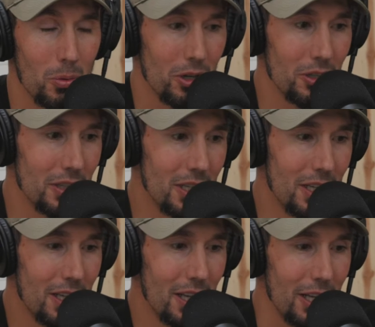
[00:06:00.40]
world,
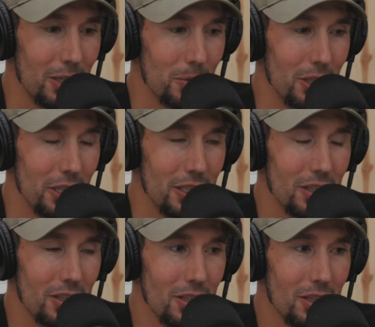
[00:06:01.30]
and you really
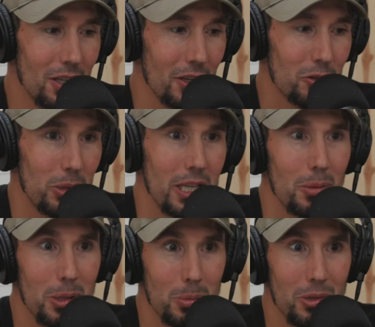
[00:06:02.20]
explain to
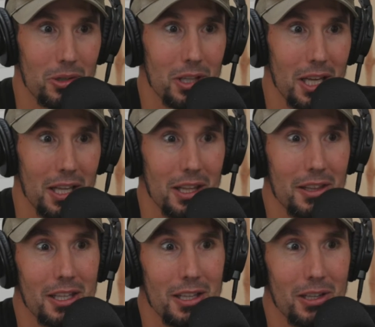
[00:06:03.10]
people, hey,
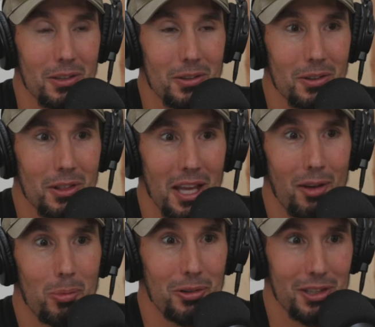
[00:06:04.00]
that they
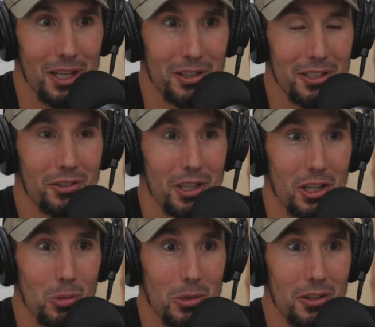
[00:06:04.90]
have personalities just like
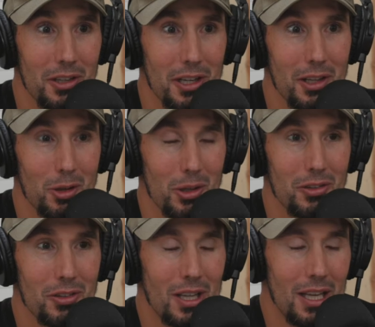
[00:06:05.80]
humans. And I think
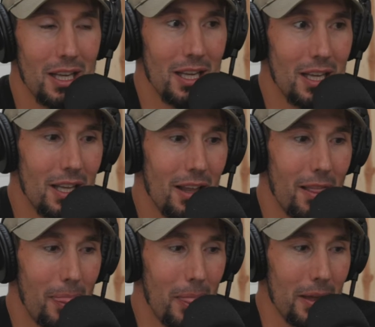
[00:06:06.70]
it's
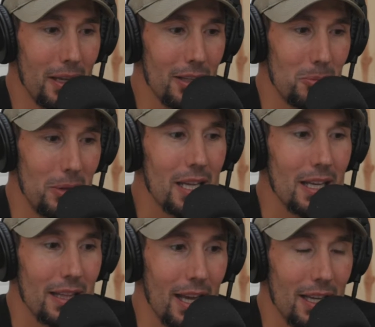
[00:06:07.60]

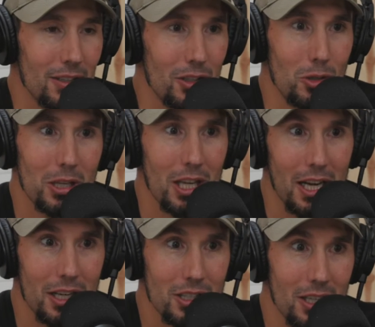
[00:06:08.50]
making that human
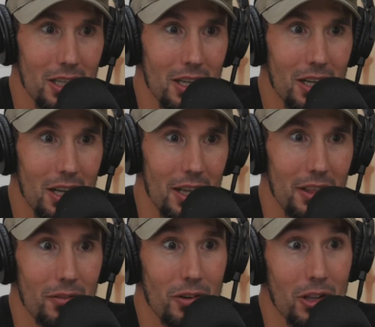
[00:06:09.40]
connection, I
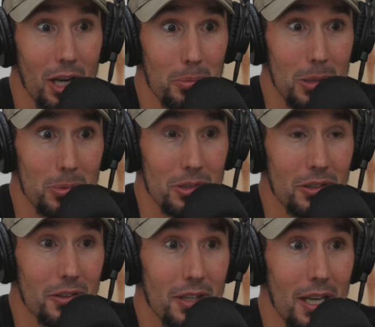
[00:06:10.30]
think, for a lot of people,
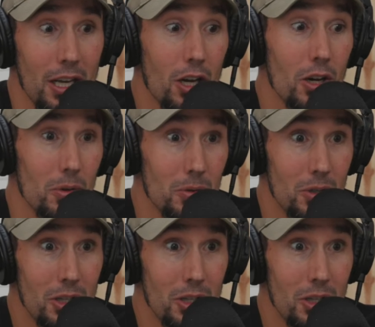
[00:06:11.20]
and saying, oh,